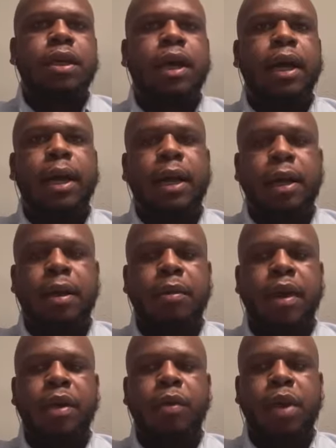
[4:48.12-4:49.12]
um,
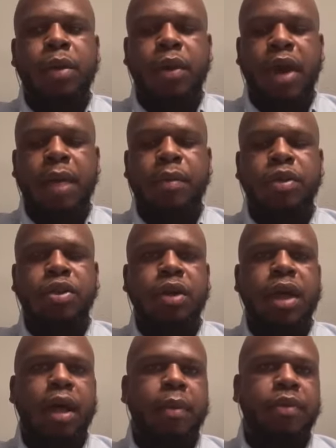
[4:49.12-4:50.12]
and we were able to
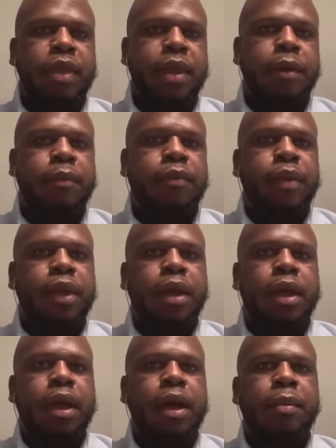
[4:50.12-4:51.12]
help them.
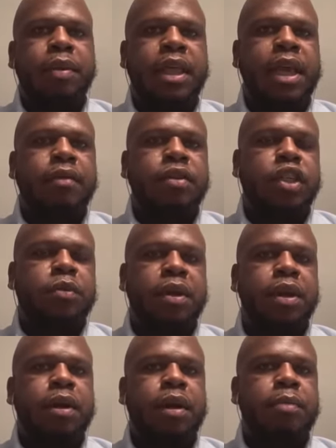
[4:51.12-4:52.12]
Uh, but they have just
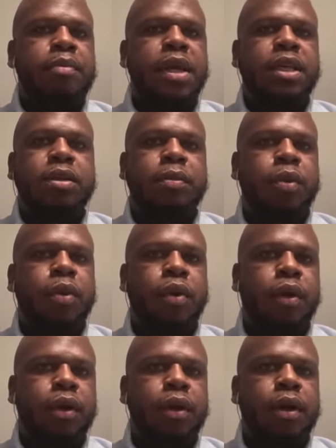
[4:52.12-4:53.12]
been a, a, big
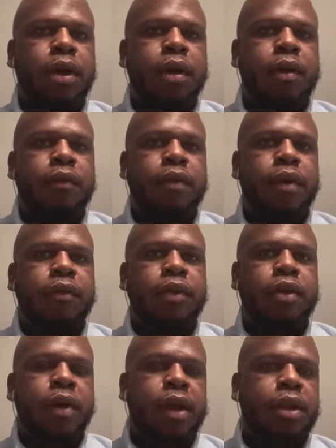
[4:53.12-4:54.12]
supporter of, of the
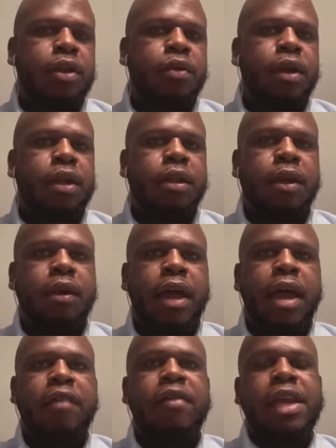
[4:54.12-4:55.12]
credit union. They're
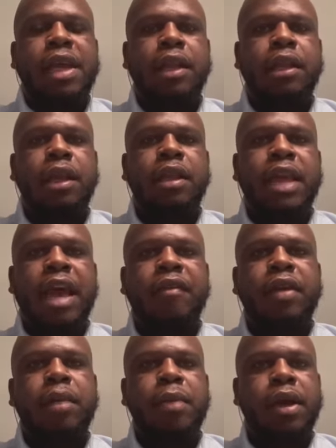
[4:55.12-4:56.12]
heavy in, in the
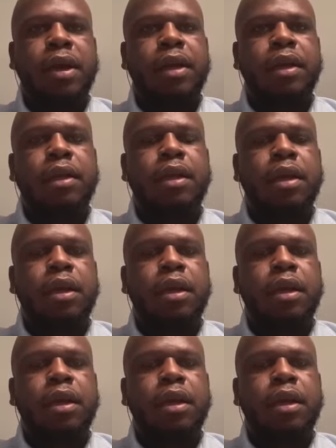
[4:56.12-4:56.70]
African American